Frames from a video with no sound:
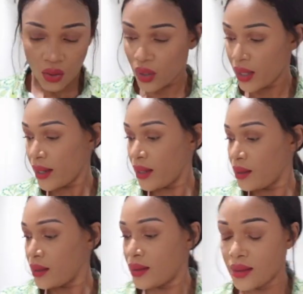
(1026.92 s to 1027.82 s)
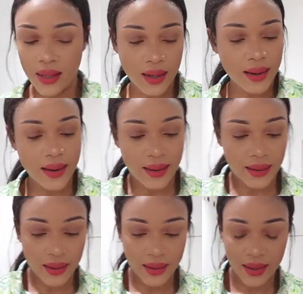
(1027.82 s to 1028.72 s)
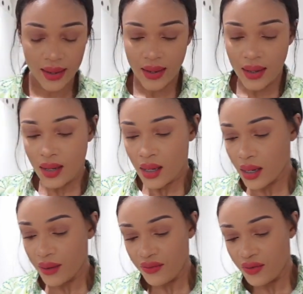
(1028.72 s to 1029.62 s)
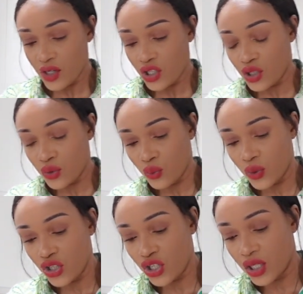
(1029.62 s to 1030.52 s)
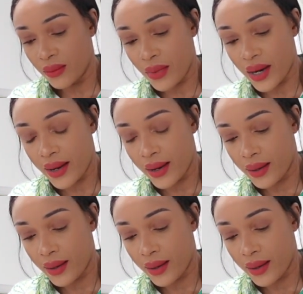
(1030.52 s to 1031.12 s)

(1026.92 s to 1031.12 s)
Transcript: okay, guys, I finished washing my